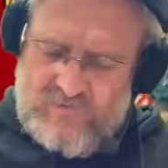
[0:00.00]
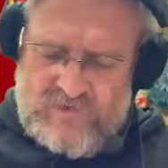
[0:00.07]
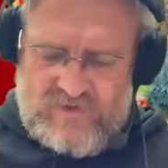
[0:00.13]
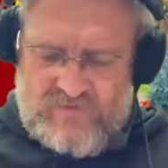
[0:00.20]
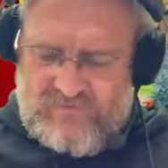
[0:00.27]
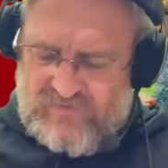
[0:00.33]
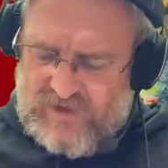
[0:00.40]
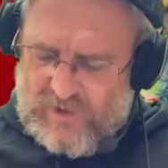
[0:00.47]
rid
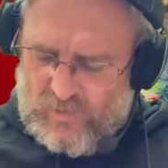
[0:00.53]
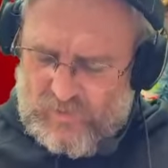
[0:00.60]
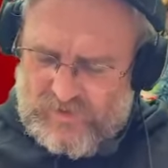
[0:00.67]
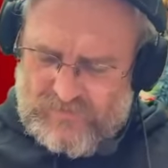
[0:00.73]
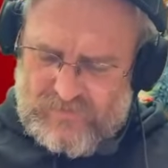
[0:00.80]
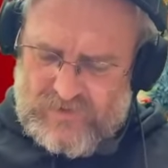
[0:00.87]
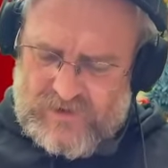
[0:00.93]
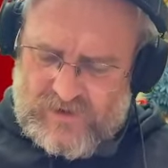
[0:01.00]
of that
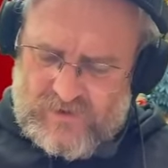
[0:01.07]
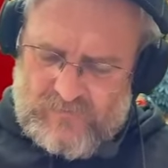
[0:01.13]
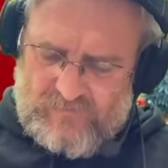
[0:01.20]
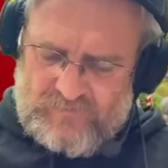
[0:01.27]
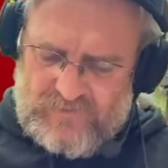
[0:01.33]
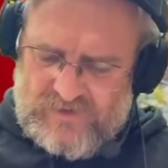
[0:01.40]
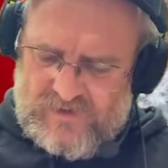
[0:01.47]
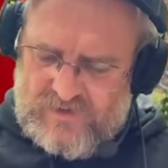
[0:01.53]
one now
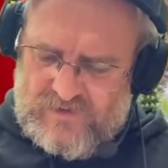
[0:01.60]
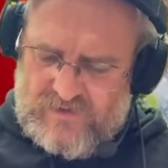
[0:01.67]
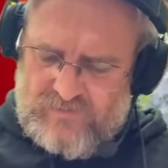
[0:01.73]
and